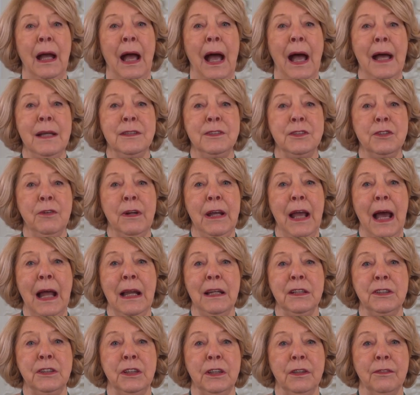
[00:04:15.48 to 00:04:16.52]
As the
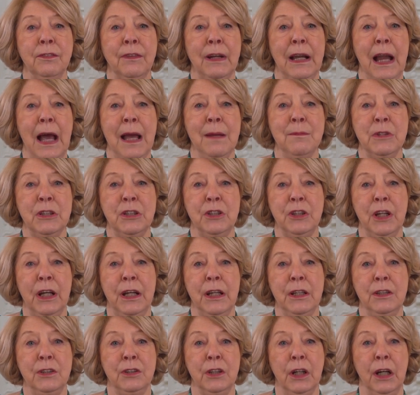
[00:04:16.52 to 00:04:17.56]
reality of climate
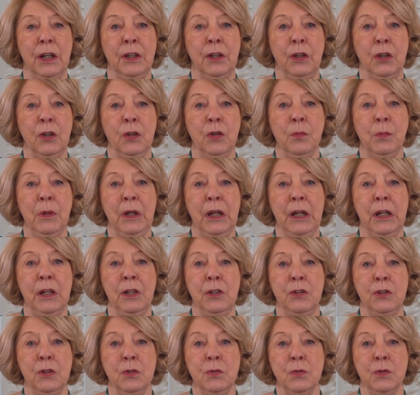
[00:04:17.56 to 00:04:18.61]
change and
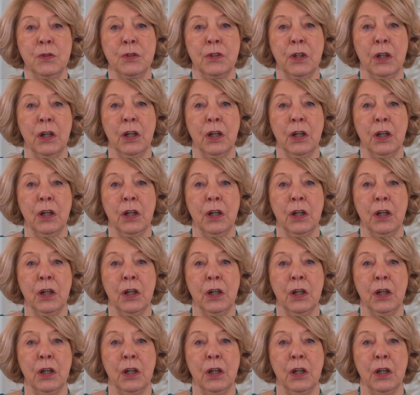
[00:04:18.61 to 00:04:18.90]
human-induced